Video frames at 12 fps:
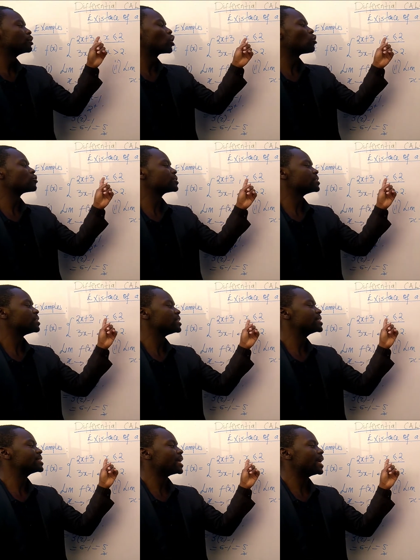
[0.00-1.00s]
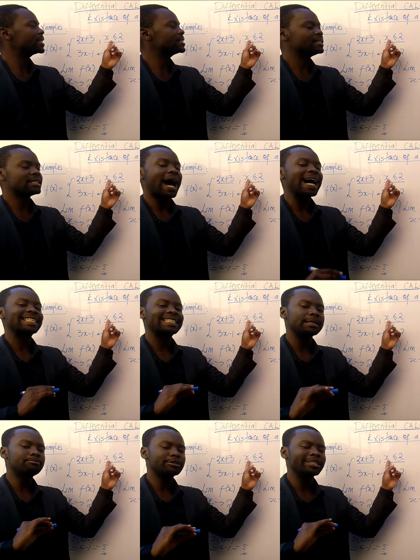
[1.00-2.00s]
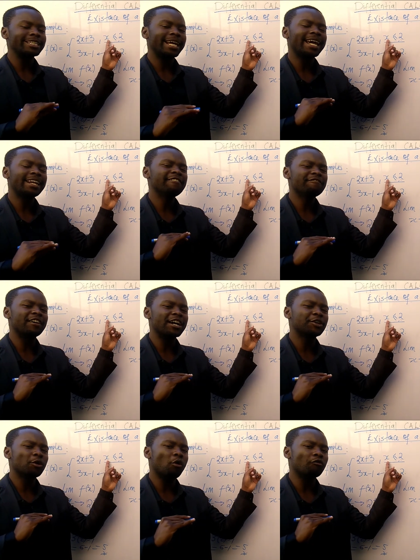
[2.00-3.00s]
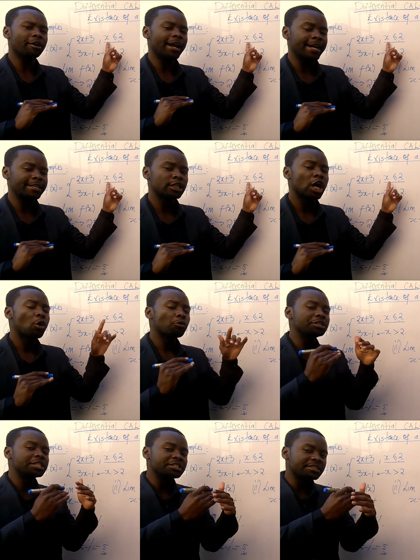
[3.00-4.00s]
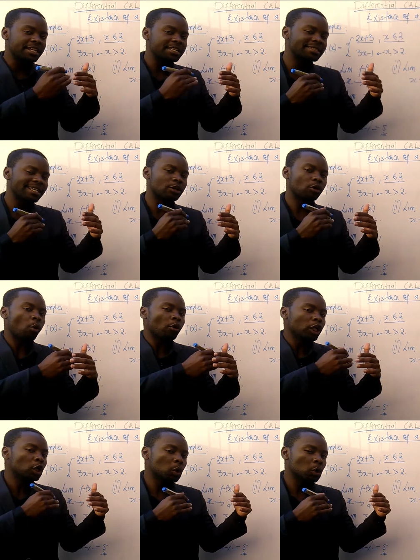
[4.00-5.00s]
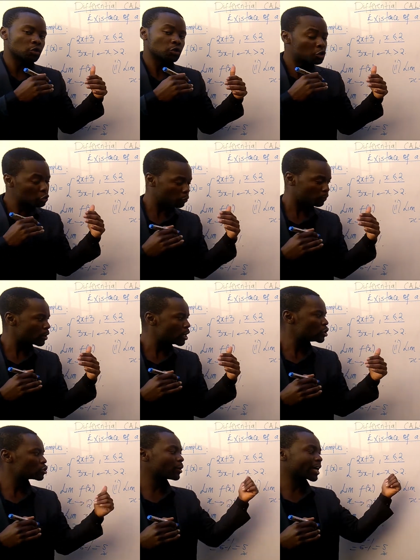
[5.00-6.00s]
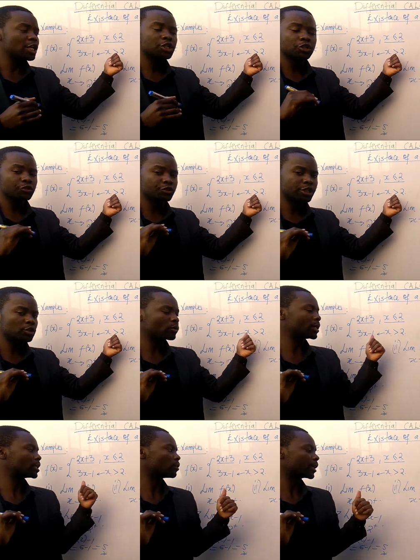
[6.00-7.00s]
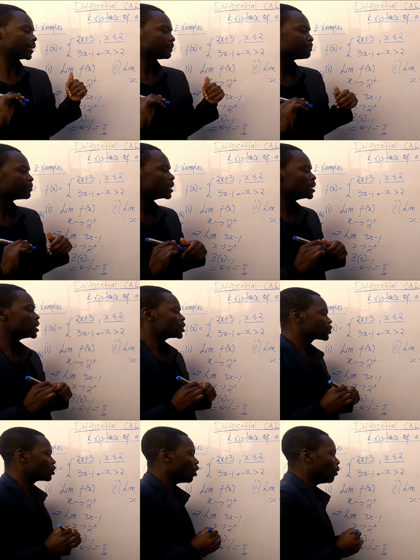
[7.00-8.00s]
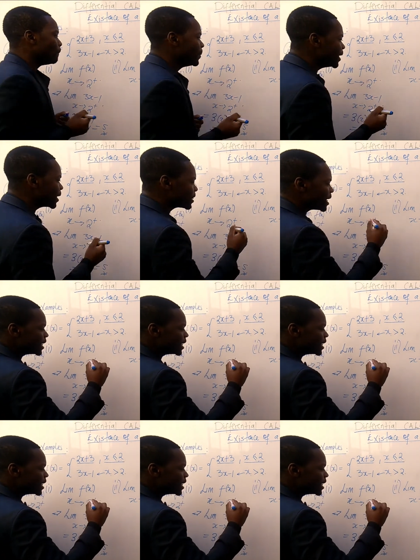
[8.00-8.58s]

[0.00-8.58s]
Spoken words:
because this x is accepting any value of x which is less than or equal to 2. So we can't use this one. Okay, so meaning